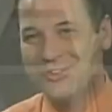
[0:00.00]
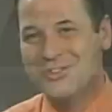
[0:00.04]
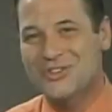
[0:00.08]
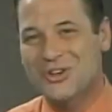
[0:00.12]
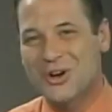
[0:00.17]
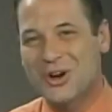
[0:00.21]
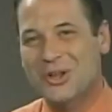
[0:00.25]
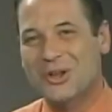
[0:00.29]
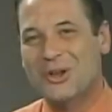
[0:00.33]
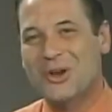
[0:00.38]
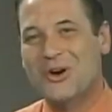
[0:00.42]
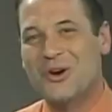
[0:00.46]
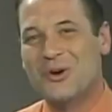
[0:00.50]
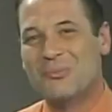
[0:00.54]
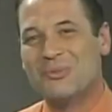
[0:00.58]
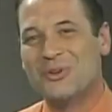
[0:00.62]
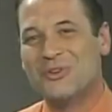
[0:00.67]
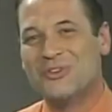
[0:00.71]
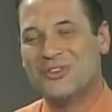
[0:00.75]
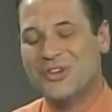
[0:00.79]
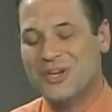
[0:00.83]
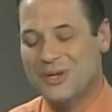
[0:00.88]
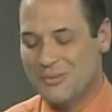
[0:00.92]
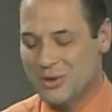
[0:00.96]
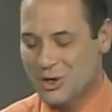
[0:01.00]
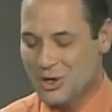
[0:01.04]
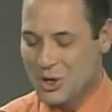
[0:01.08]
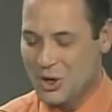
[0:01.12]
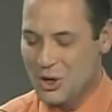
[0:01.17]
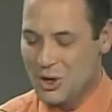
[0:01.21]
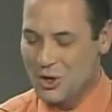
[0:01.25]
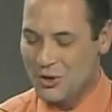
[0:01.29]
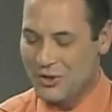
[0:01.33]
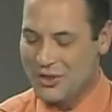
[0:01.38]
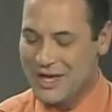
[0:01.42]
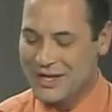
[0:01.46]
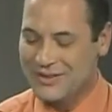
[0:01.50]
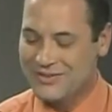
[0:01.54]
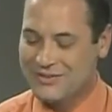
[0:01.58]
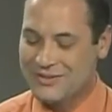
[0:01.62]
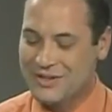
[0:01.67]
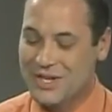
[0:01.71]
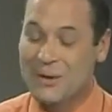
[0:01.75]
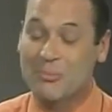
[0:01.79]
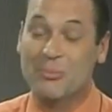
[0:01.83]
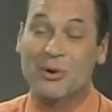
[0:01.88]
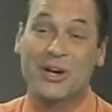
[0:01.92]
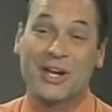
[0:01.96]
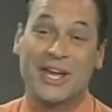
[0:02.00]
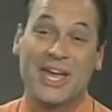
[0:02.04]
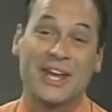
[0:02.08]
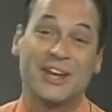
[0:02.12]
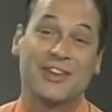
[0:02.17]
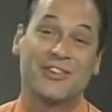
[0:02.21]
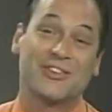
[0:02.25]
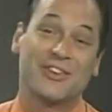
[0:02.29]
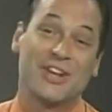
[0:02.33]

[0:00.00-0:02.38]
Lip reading: Sharlot Hall Museum a call. That number again is